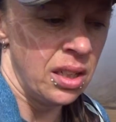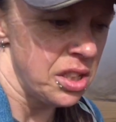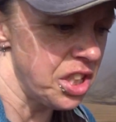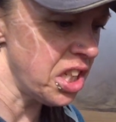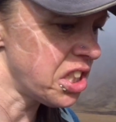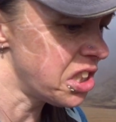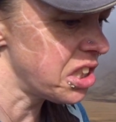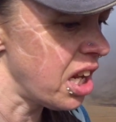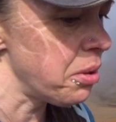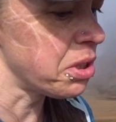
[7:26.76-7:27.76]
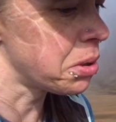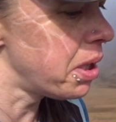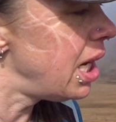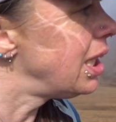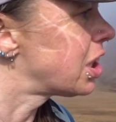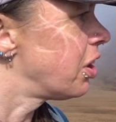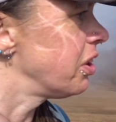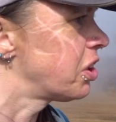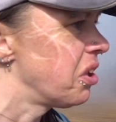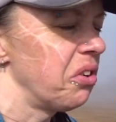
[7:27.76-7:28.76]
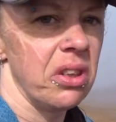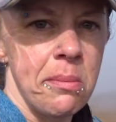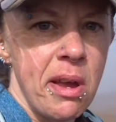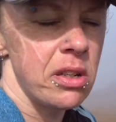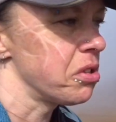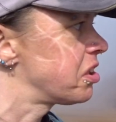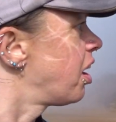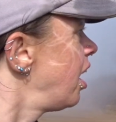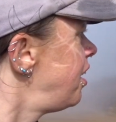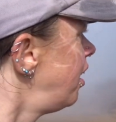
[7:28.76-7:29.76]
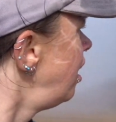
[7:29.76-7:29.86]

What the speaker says: Just as I was really starting to struggle on the mental side,